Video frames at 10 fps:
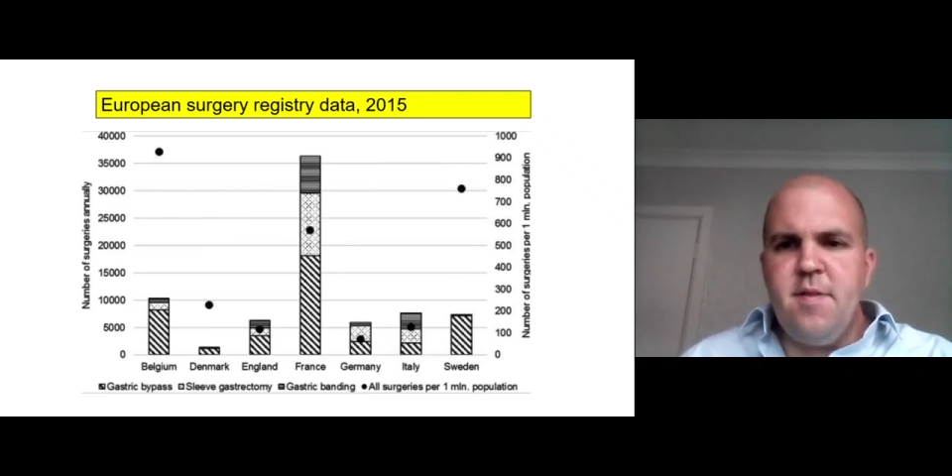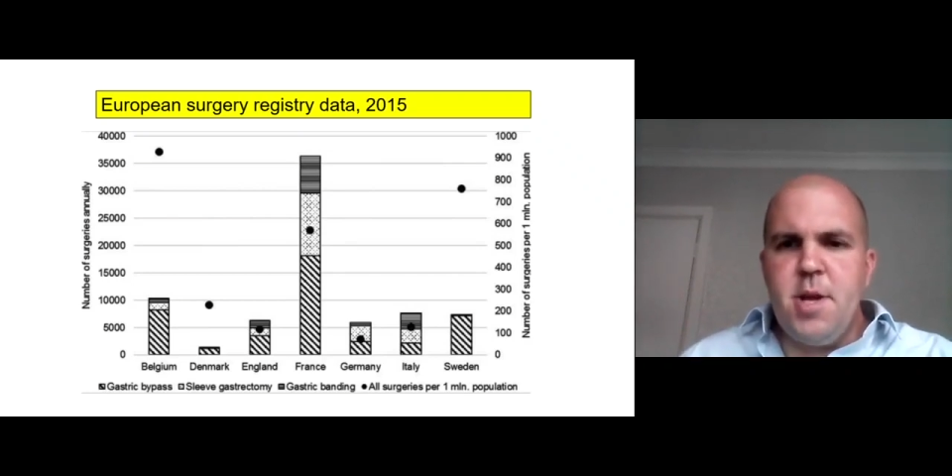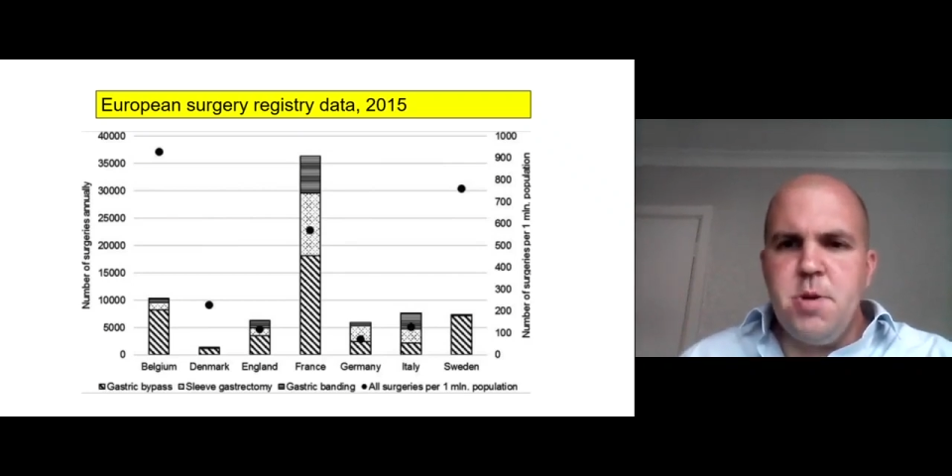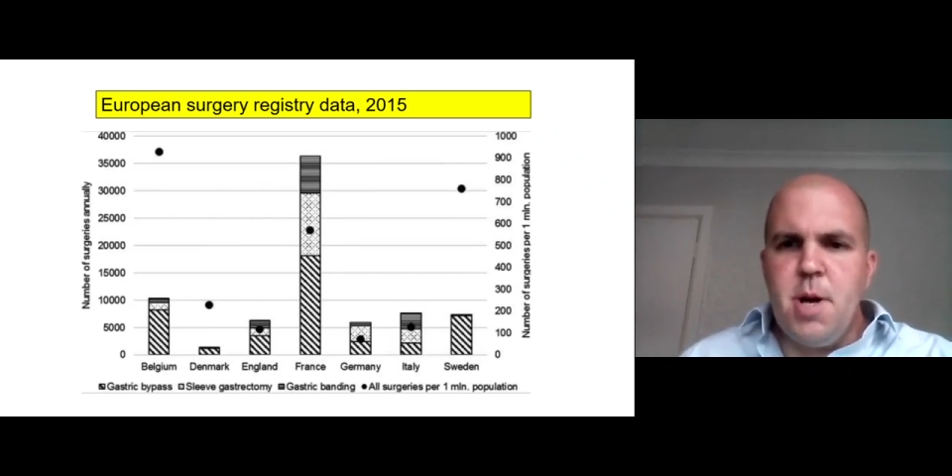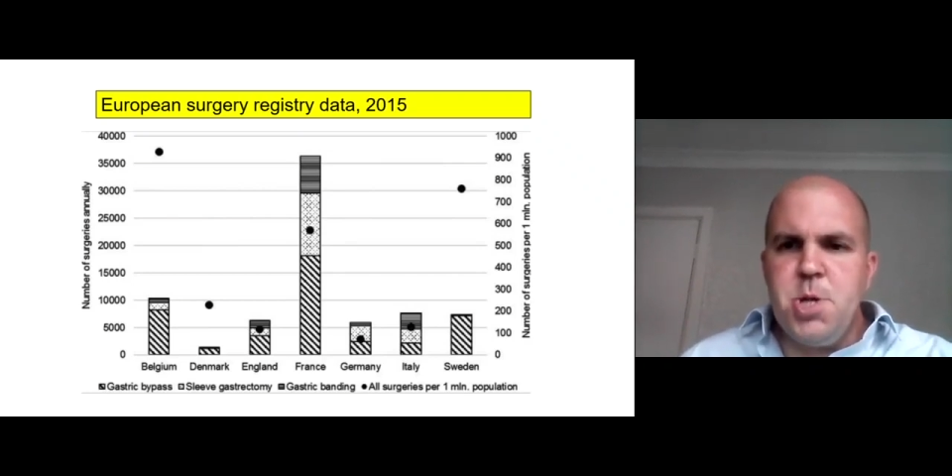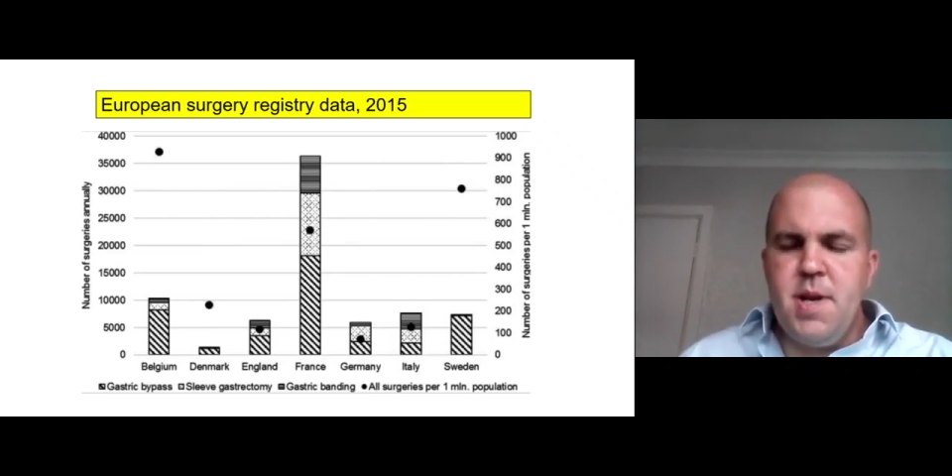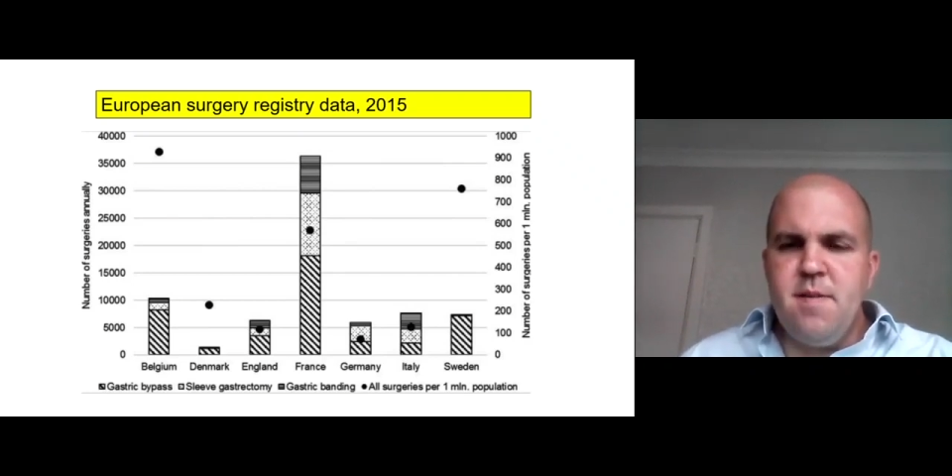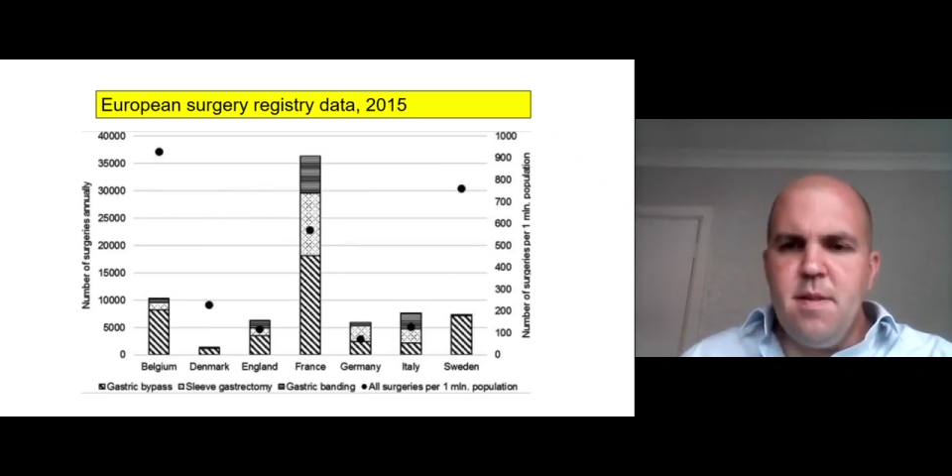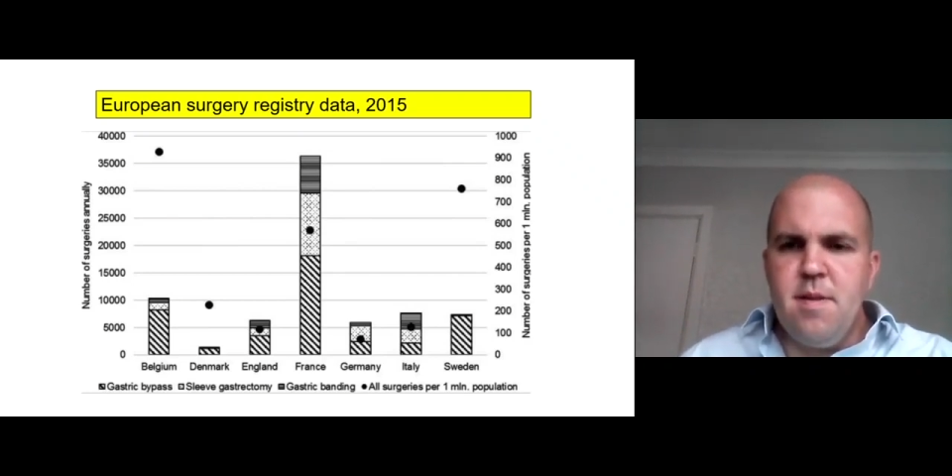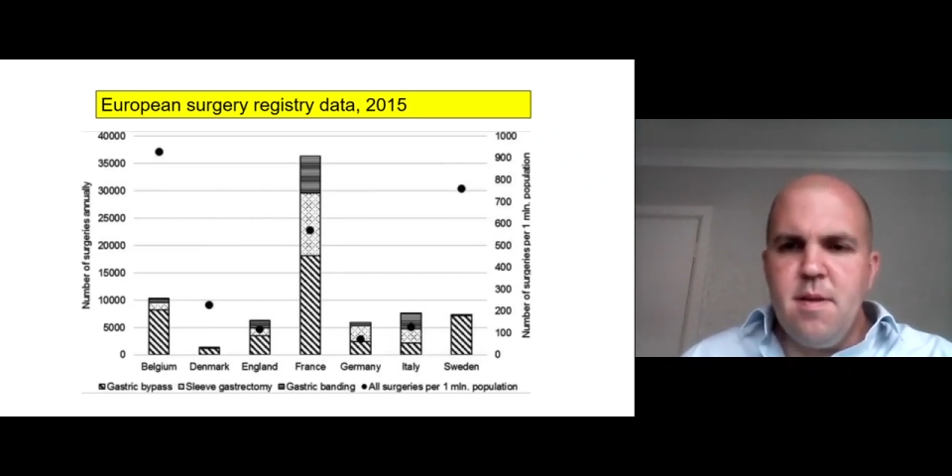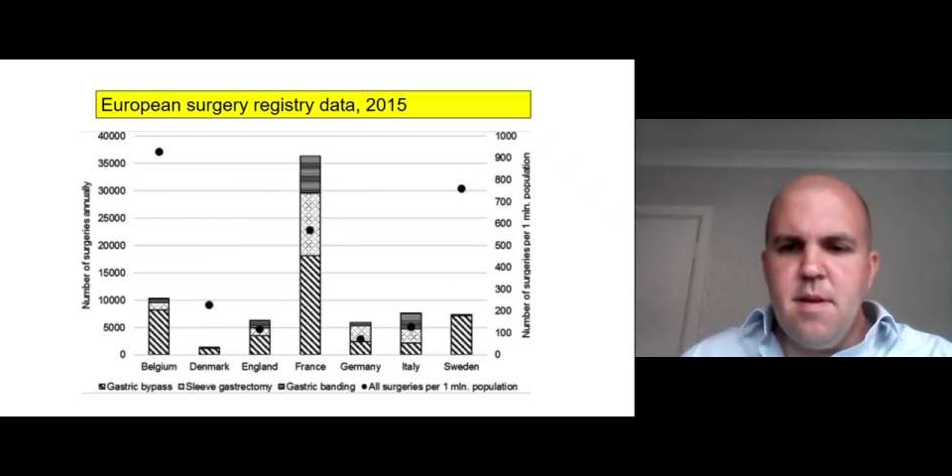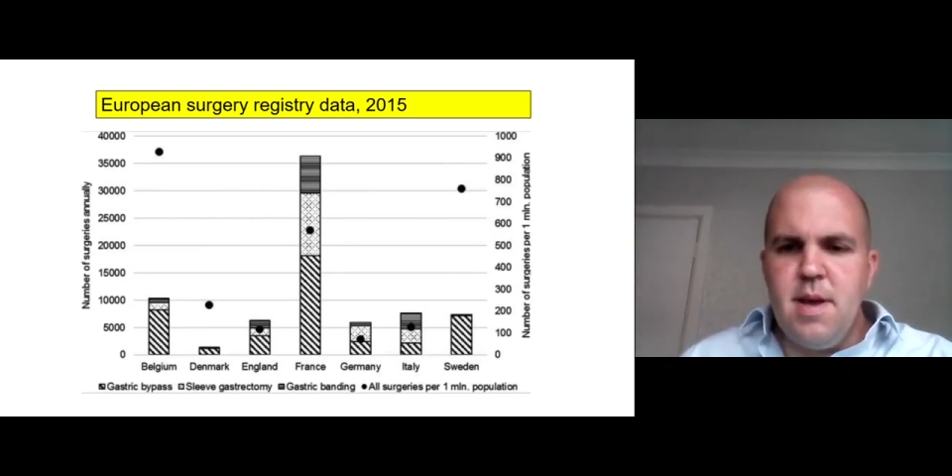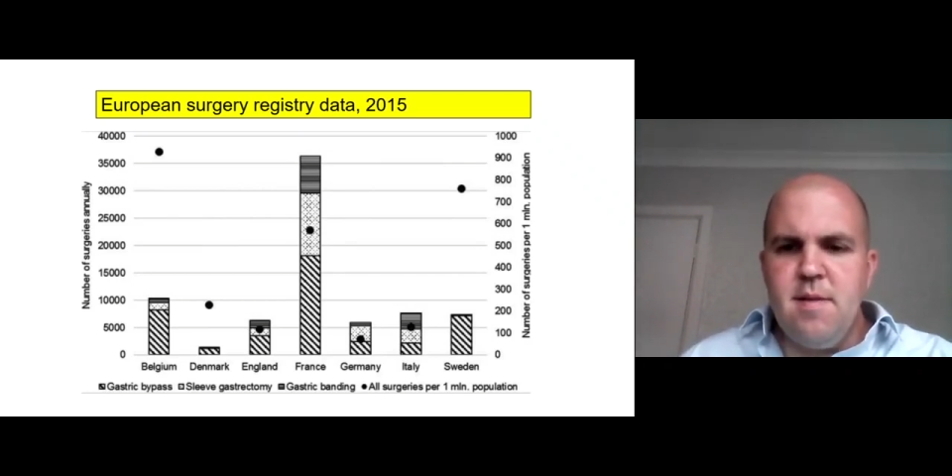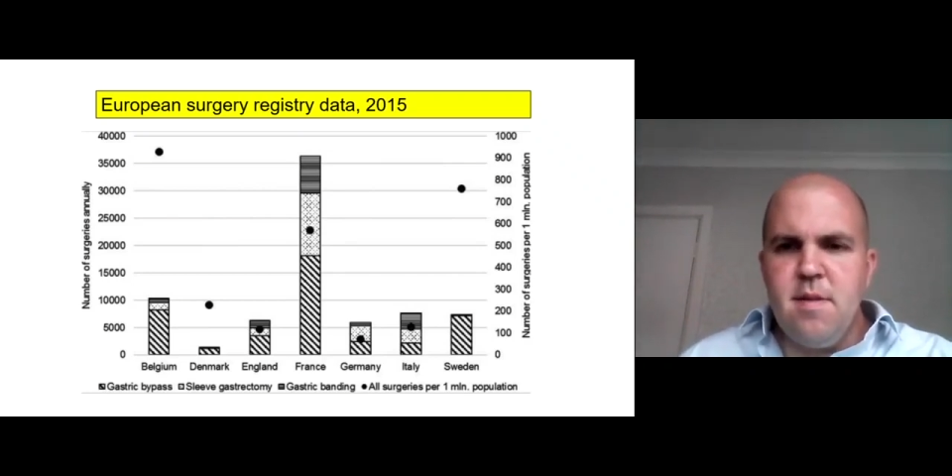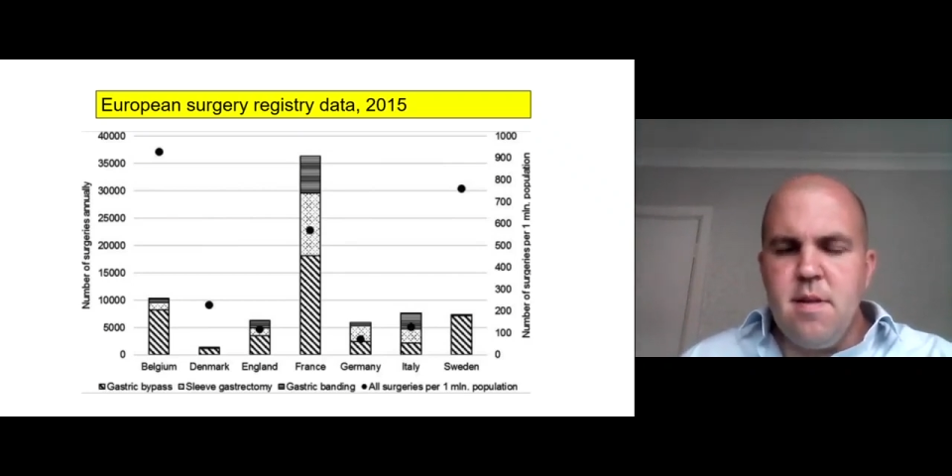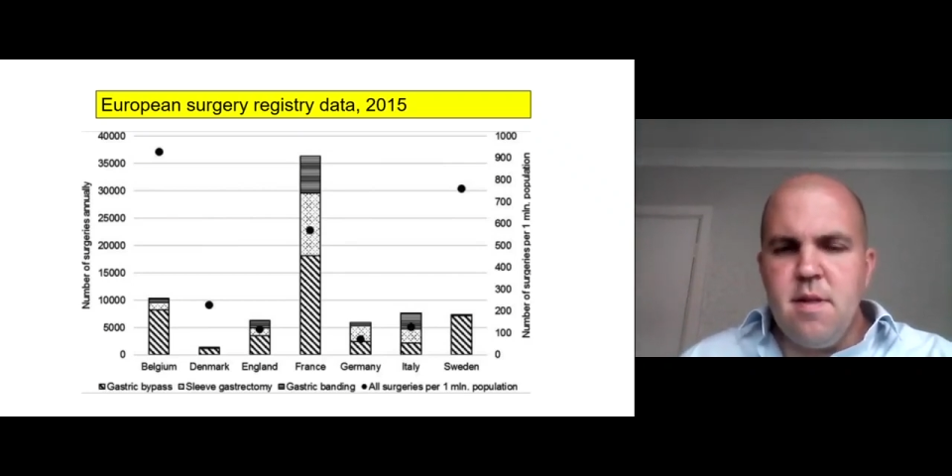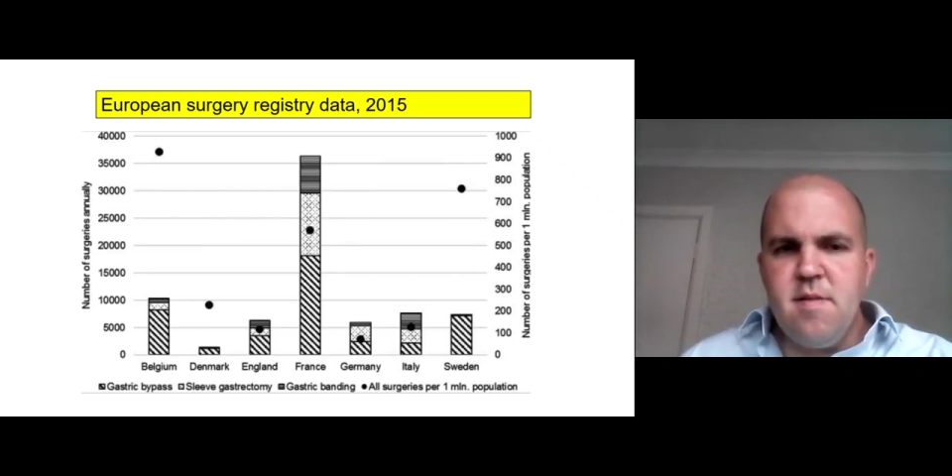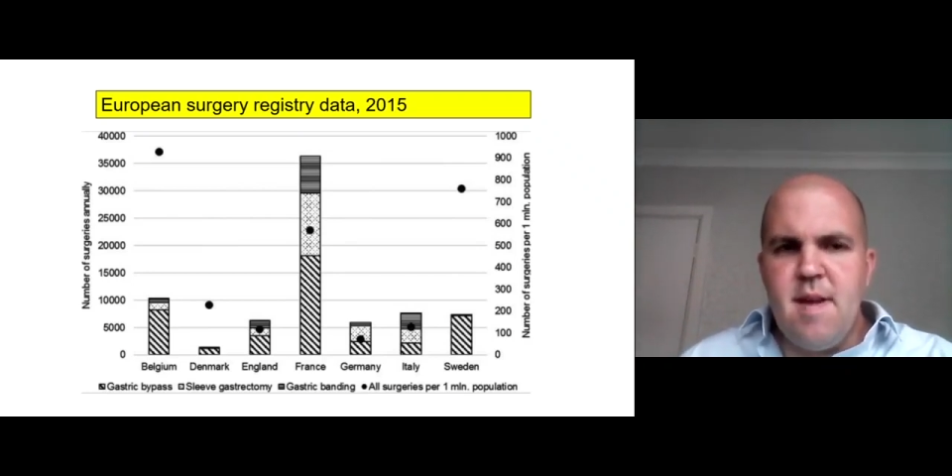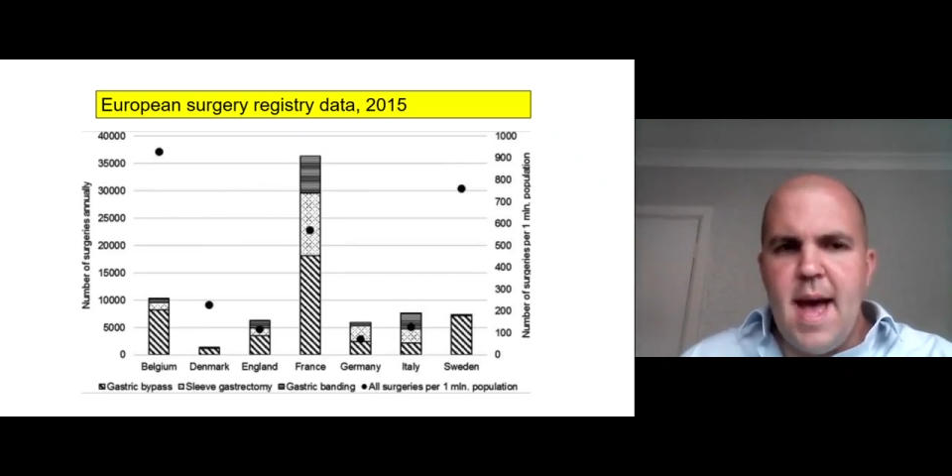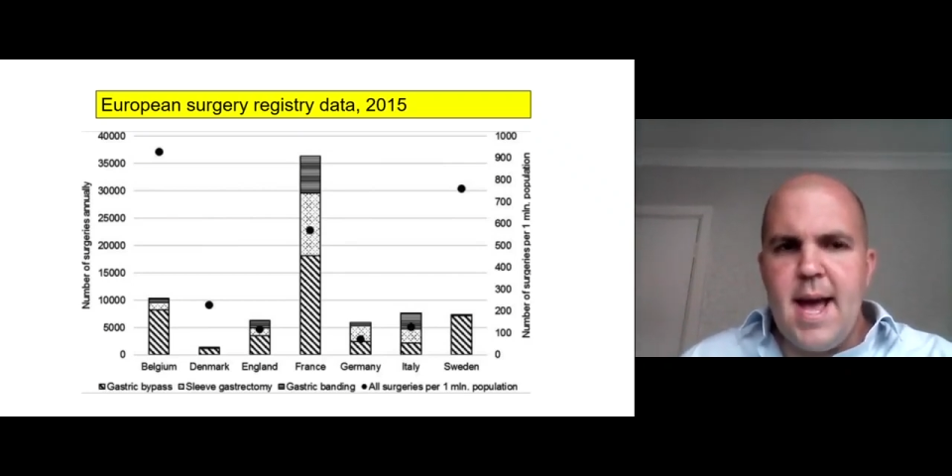situation isn't
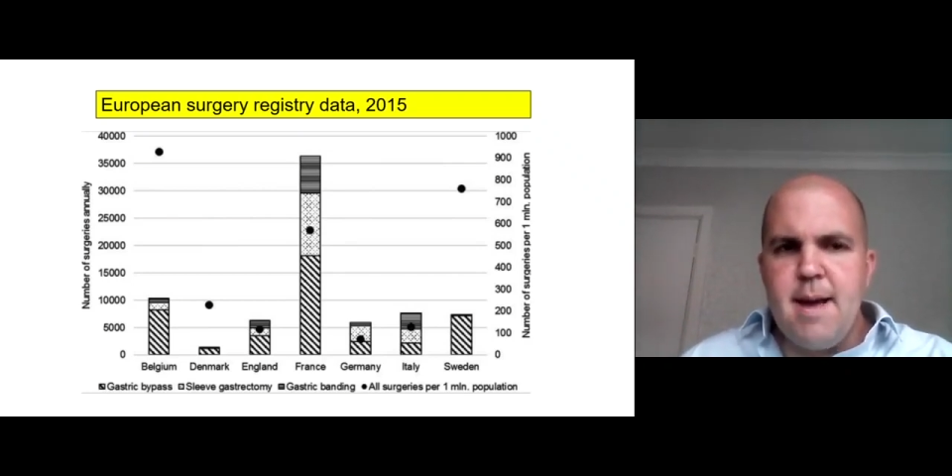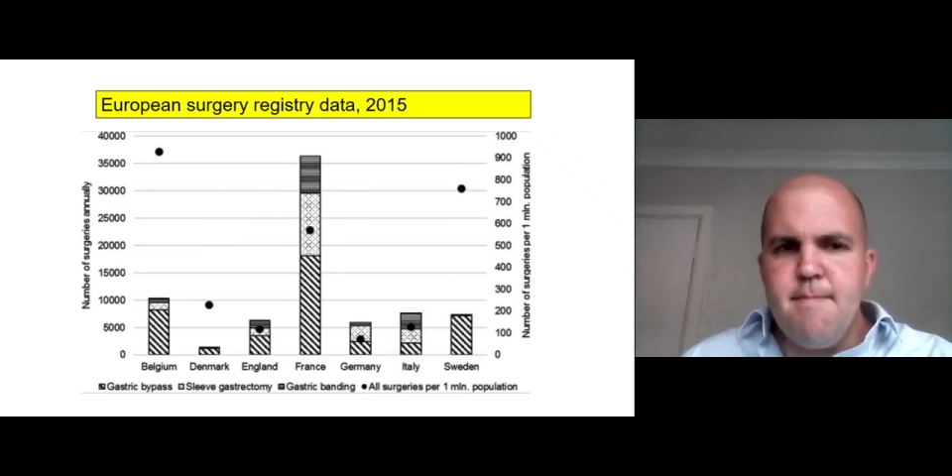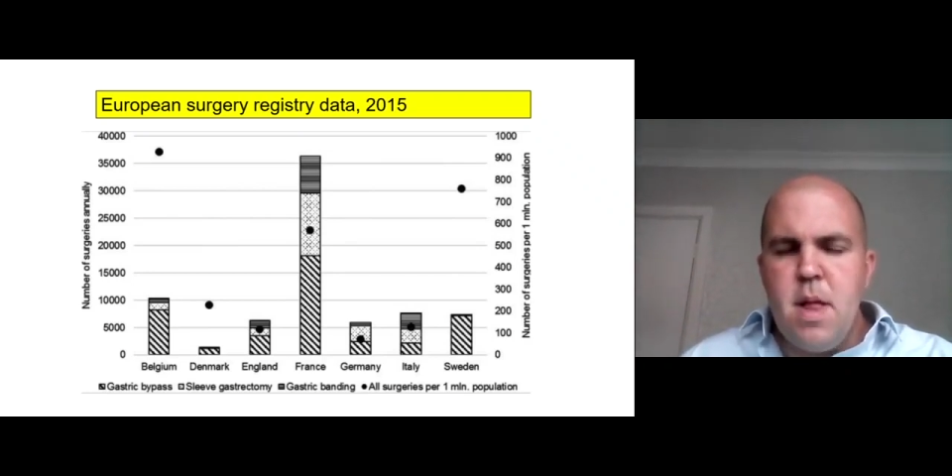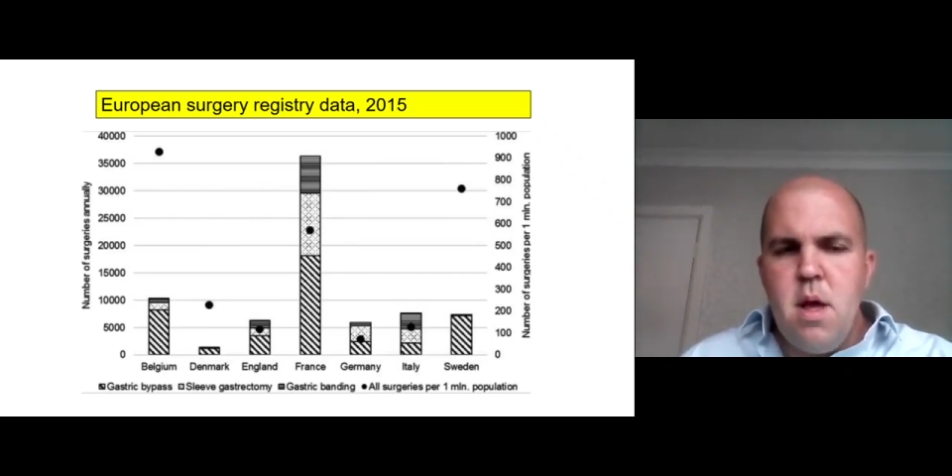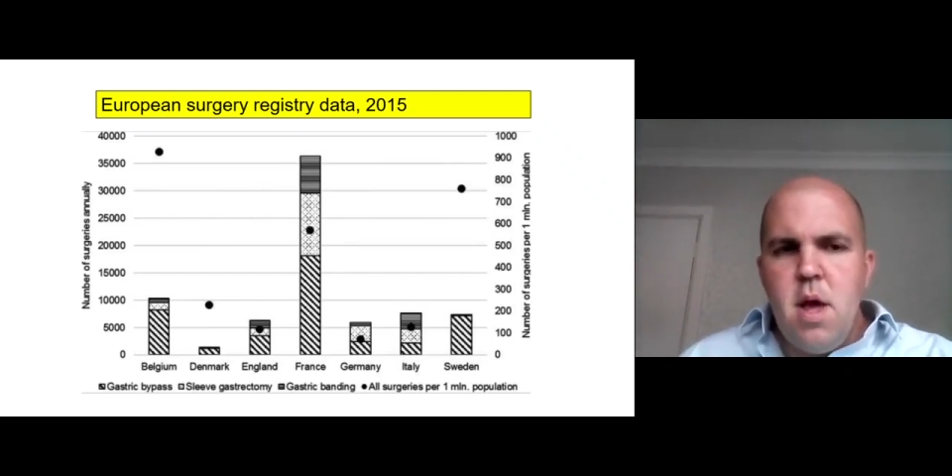the same.